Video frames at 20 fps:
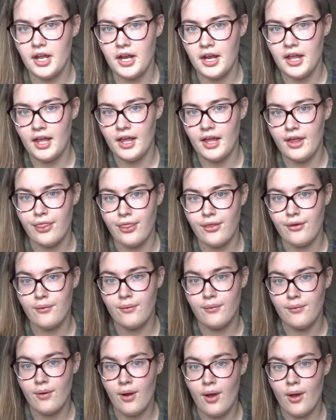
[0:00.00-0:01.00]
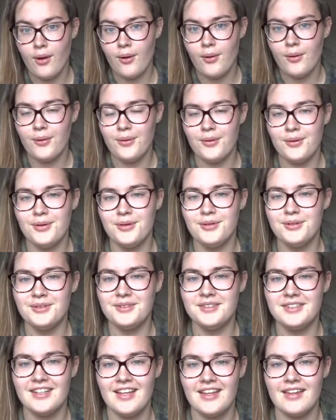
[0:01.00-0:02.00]
Gotta hit the road,
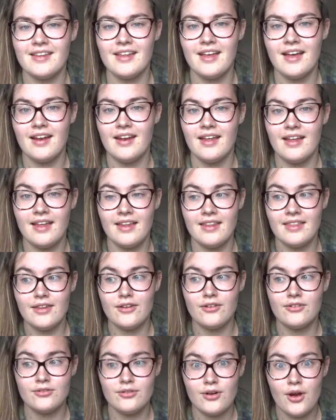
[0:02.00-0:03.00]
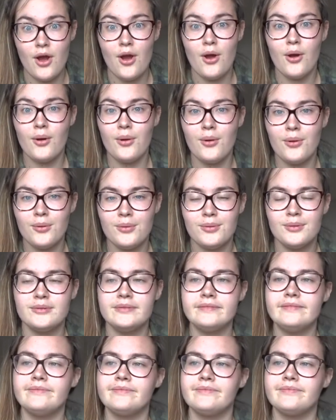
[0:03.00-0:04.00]
gotta hit the road.
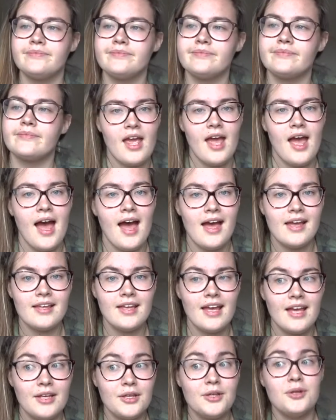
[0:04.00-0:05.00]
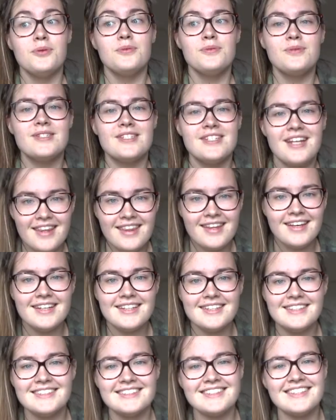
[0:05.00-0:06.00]
I could get used to
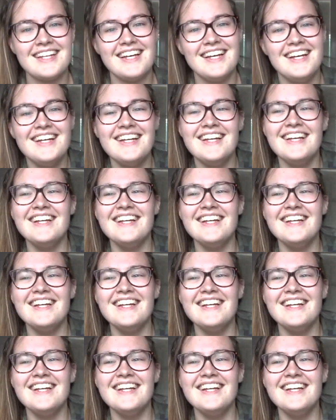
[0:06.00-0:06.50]
this.